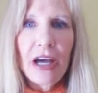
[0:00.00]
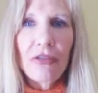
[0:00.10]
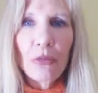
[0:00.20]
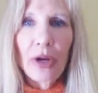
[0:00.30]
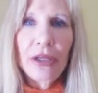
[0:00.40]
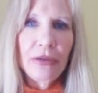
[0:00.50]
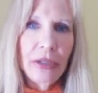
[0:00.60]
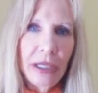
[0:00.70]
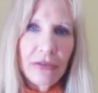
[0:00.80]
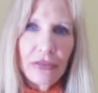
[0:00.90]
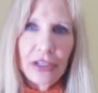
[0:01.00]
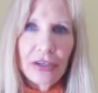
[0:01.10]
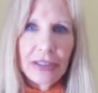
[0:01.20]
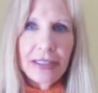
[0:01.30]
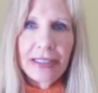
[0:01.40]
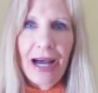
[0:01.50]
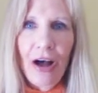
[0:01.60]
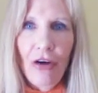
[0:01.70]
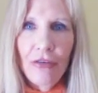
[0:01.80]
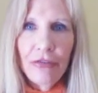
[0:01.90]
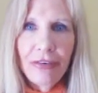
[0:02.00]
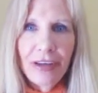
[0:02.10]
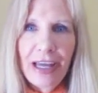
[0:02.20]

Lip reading: off what you need for yourself.